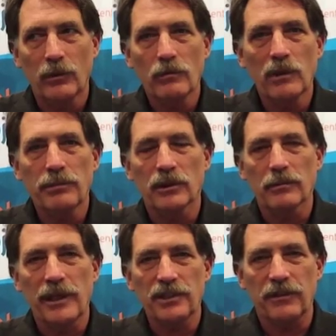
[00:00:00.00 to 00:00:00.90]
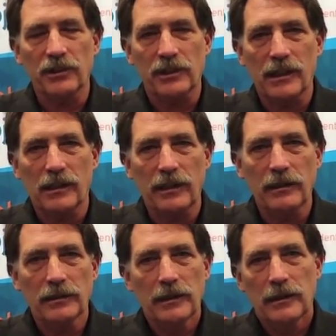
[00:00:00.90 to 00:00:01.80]
We build the base functionality,
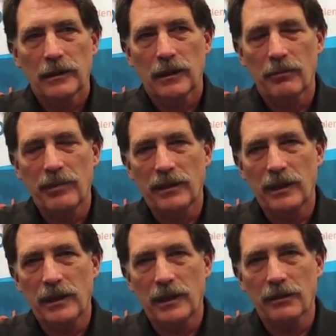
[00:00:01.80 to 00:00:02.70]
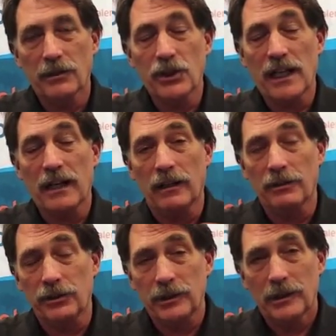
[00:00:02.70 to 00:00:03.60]
but the
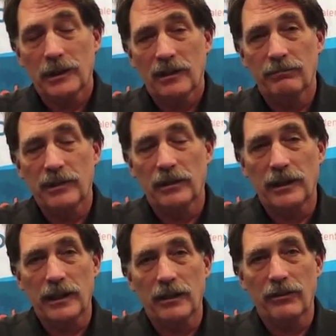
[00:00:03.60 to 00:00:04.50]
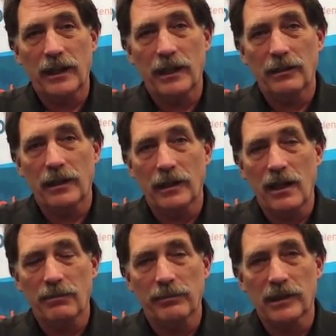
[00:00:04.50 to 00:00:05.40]
challenge of building out that
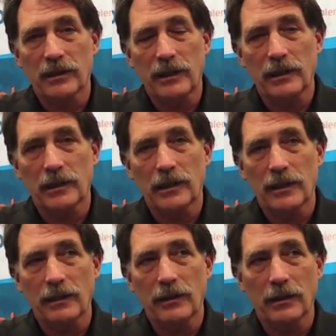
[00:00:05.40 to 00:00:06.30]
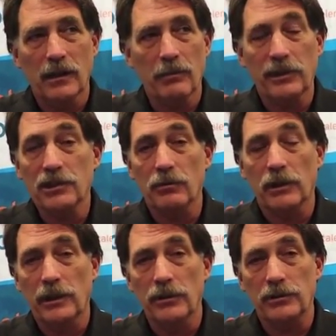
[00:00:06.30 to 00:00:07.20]
capability that companies can
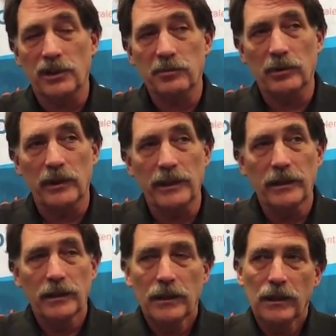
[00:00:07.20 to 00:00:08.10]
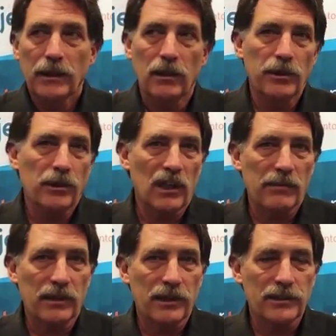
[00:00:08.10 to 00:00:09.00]
really use and exploit, when you talk
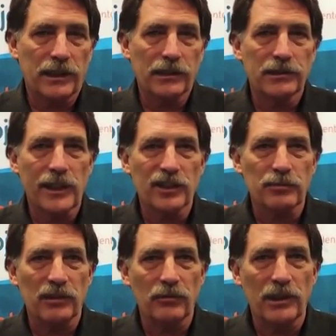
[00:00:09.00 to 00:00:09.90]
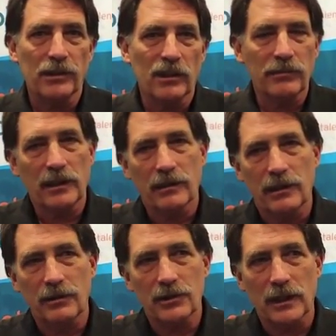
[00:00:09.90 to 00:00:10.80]
about things like assessment, when you talk about
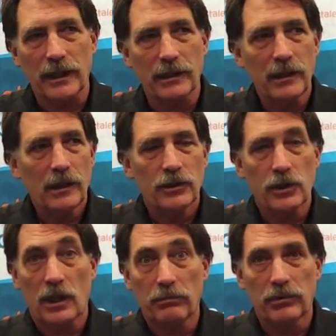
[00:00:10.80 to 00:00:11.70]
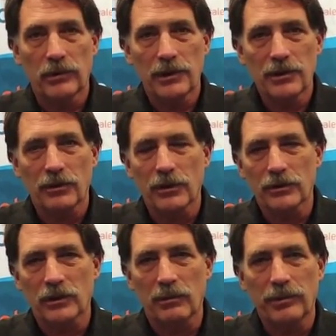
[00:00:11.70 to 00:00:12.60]
things like job boards,
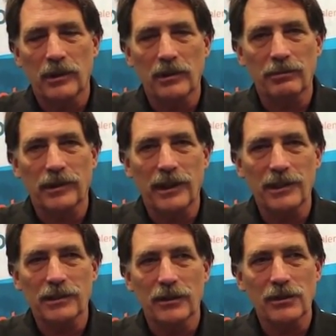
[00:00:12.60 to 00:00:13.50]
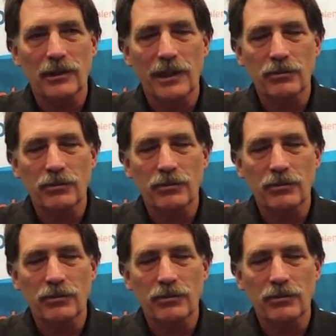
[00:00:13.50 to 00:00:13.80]
those are all partner plays, and those are things